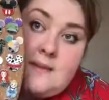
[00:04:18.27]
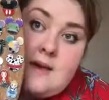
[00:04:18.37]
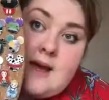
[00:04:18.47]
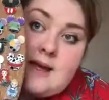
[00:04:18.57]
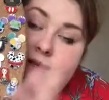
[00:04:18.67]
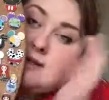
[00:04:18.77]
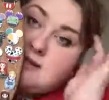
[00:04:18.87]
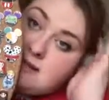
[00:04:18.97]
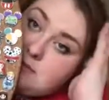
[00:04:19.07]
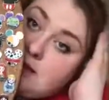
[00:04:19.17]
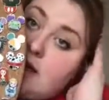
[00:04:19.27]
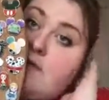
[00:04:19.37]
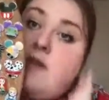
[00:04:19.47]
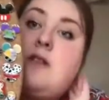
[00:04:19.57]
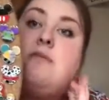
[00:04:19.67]
I can see me
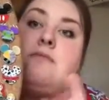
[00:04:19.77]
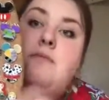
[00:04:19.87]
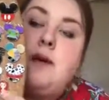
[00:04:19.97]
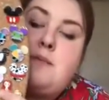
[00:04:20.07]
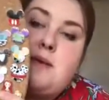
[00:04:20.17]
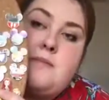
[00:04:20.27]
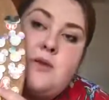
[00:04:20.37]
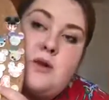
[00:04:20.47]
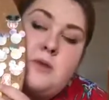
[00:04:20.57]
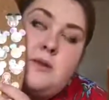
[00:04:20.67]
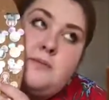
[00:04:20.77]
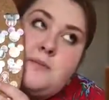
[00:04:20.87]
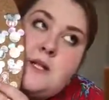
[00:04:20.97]
having a pin problem